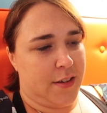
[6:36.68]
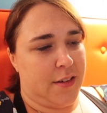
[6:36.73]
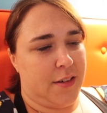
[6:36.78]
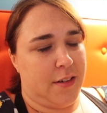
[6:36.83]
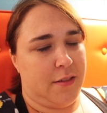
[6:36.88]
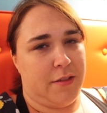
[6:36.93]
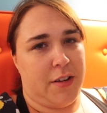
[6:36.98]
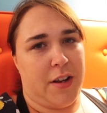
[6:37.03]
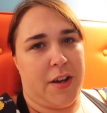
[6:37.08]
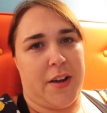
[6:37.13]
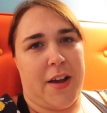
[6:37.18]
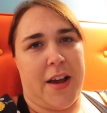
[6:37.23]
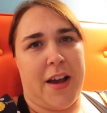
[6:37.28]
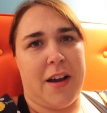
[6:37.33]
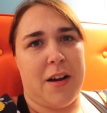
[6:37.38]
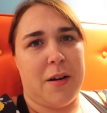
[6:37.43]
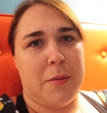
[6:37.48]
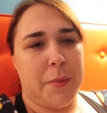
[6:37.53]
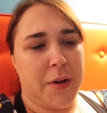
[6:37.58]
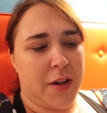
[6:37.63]
Oh no,
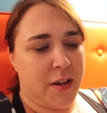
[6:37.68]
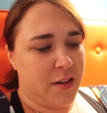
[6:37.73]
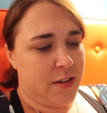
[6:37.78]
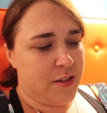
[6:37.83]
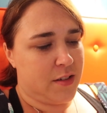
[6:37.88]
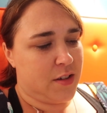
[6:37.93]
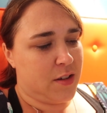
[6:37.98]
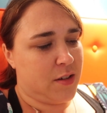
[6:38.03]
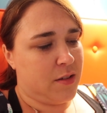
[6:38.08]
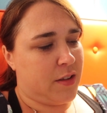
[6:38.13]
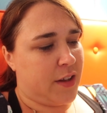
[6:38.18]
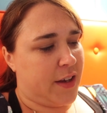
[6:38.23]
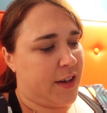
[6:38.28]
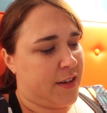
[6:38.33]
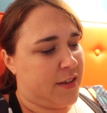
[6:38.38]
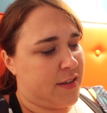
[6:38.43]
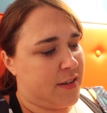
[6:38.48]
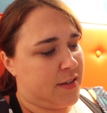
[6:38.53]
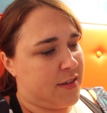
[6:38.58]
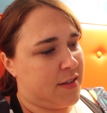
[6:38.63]
how am I going to do
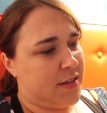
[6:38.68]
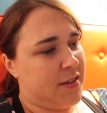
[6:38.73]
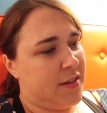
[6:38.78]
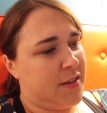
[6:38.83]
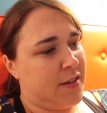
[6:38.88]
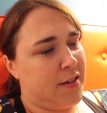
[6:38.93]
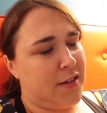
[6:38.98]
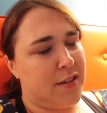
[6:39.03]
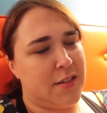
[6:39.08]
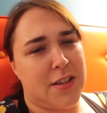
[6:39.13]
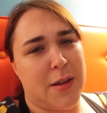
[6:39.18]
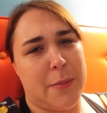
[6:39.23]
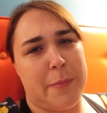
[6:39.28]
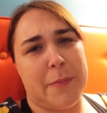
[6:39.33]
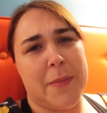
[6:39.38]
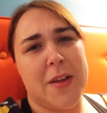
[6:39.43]
this? Because